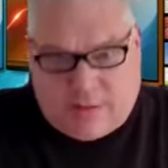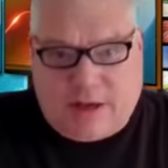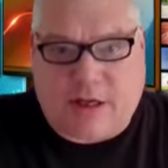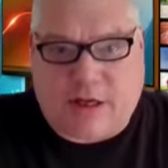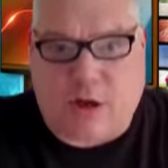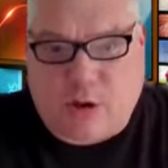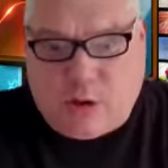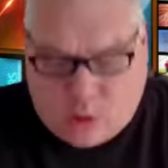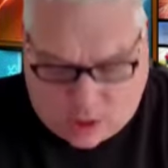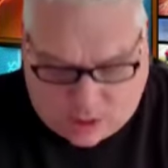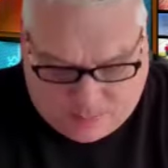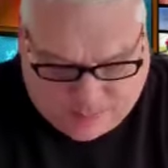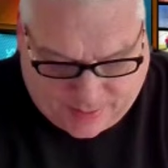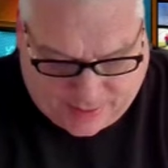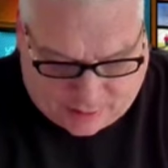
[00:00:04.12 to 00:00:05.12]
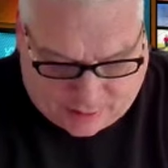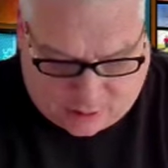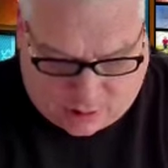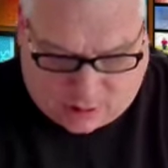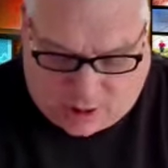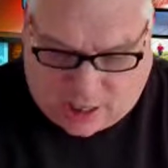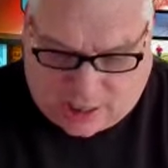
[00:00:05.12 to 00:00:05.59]
to make you a
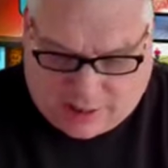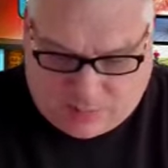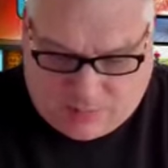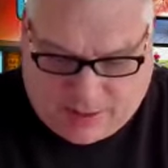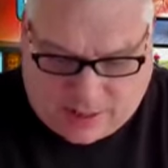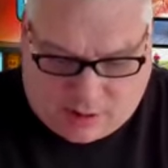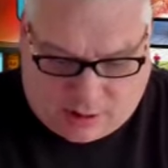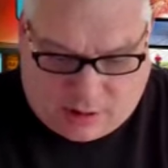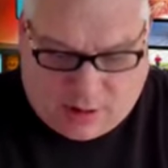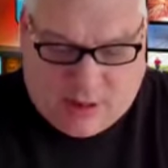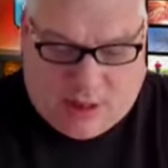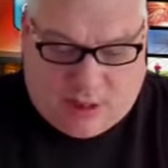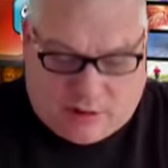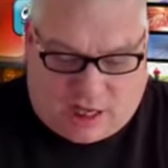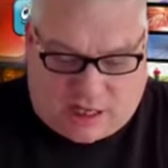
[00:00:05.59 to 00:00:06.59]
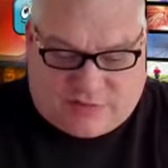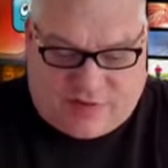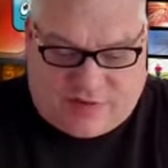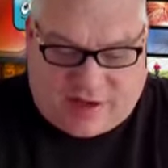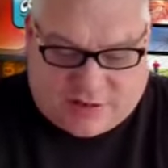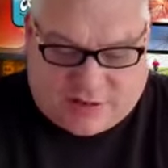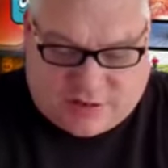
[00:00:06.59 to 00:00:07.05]
better hockey bettor. Las
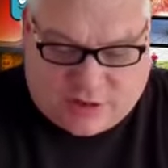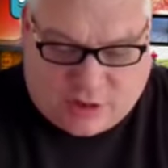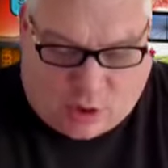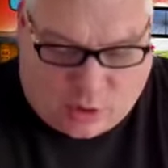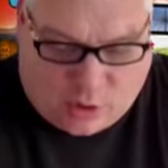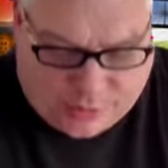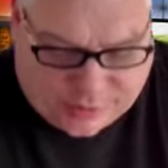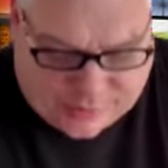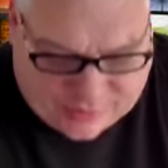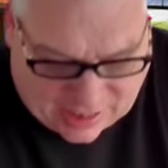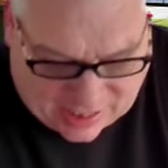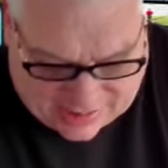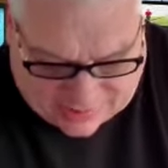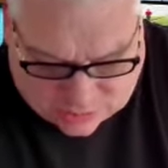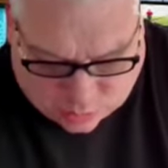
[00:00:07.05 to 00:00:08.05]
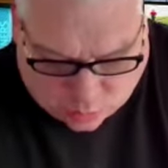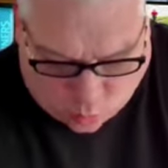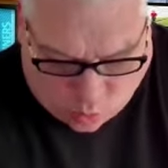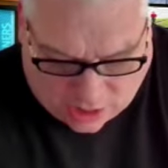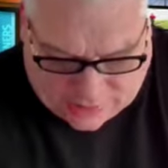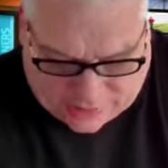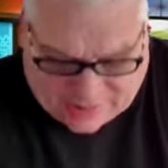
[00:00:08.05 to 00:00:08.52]
Vegas Golden Knights
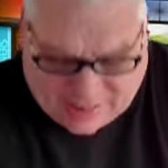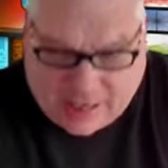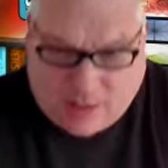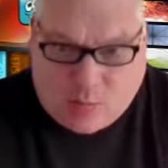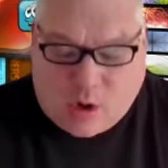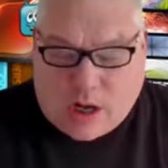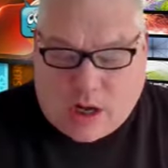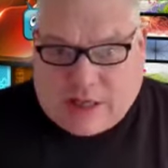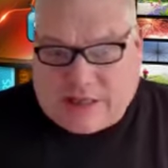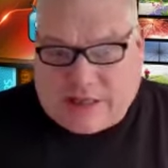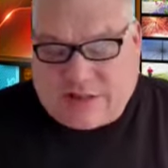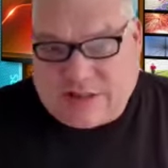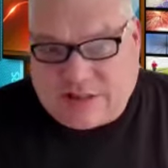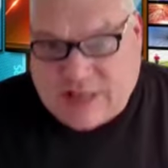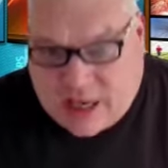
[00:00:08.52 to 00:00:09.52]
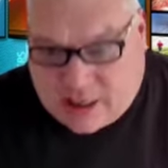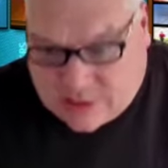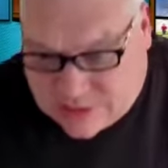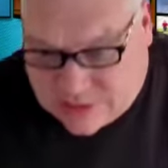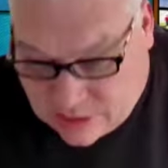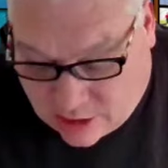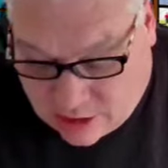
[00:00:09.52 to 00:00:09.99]
won game one against the
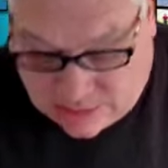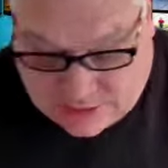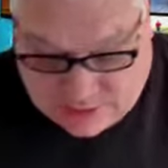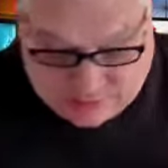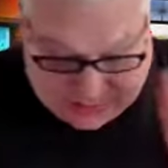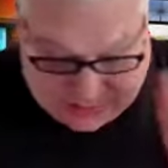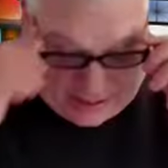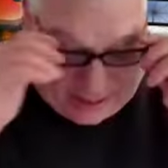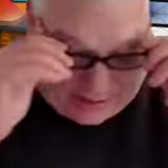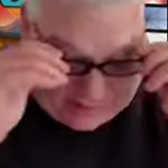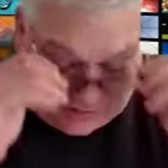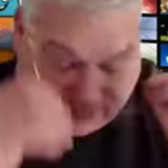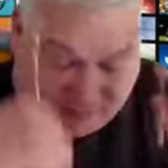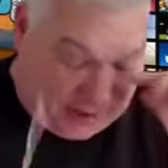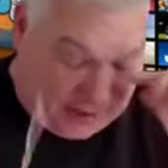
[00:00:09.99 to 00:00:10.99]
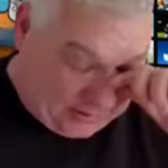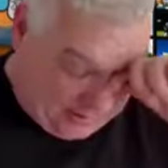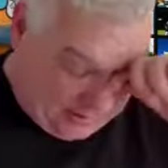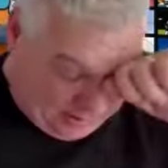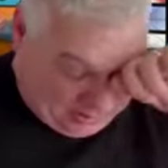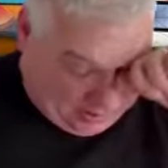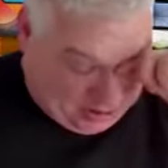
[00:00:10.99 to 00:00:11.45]
Dallas Stars in Dallas.
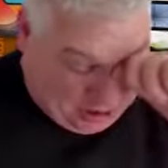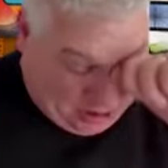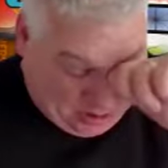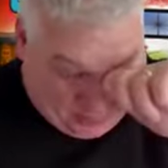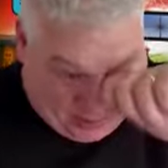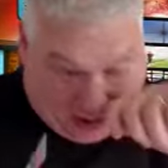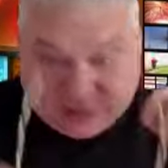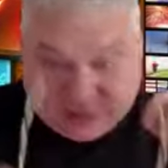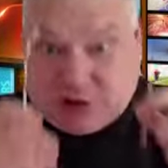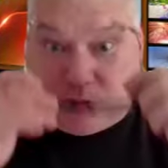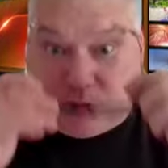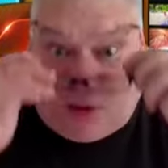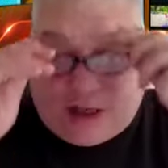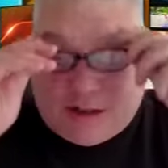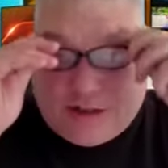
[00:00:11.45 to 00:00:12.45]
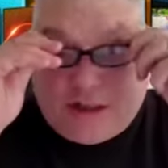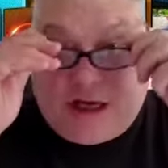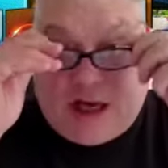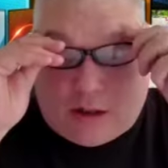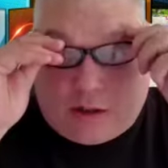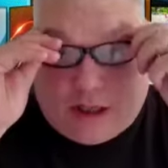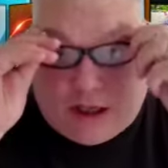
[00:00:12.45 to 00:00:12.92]
Frankly, that was a surprising
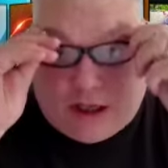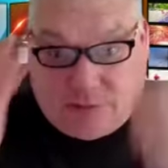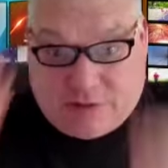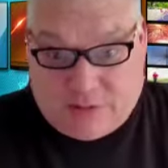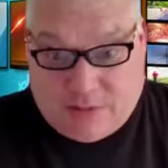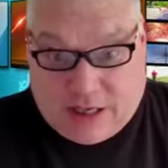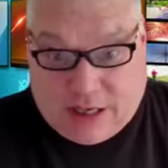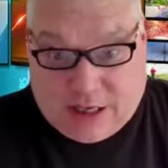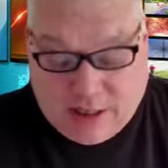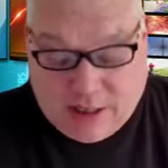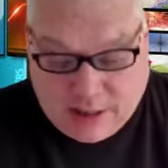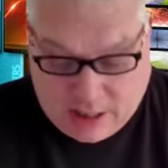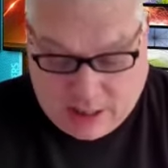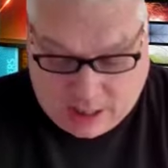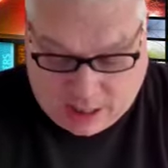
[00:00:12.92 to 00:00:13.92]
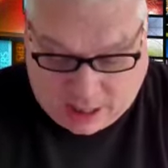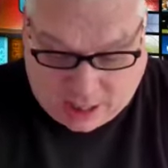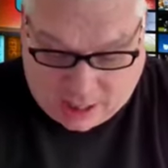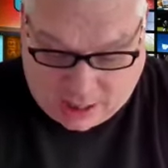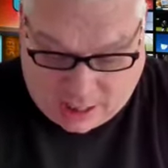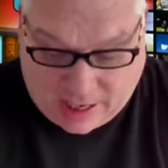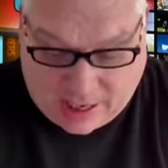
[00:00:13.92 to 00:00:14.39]
outcome to me.
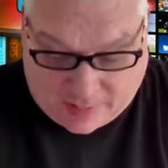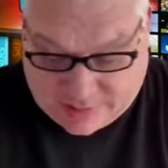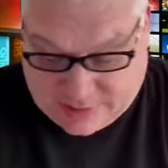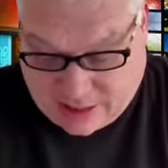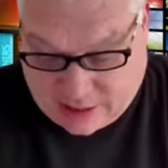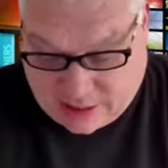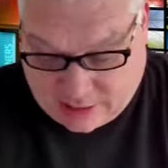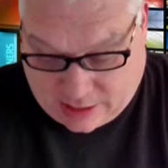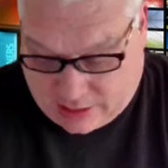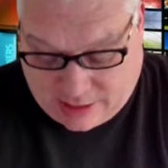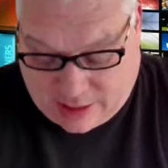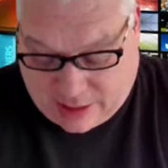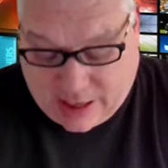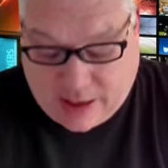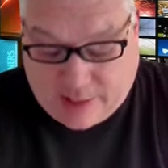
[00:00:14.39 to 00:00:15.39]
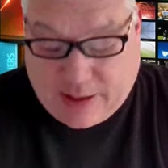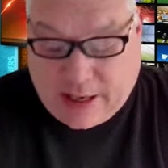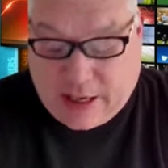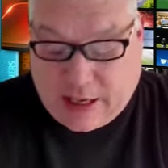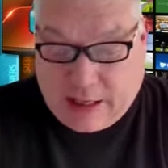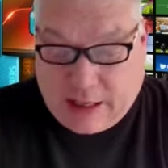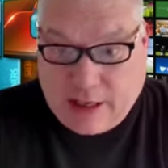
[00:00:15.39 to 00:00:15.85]
Uh, I am a Dal- I, I am
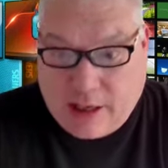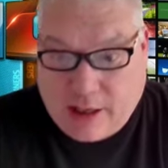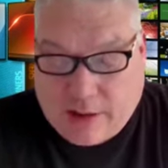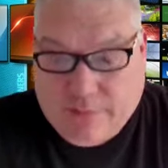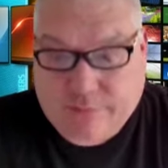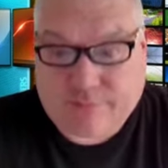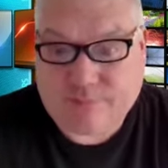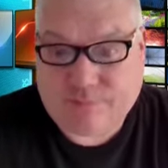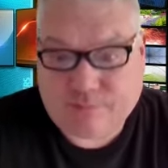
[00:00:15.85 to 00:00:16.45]
a uh,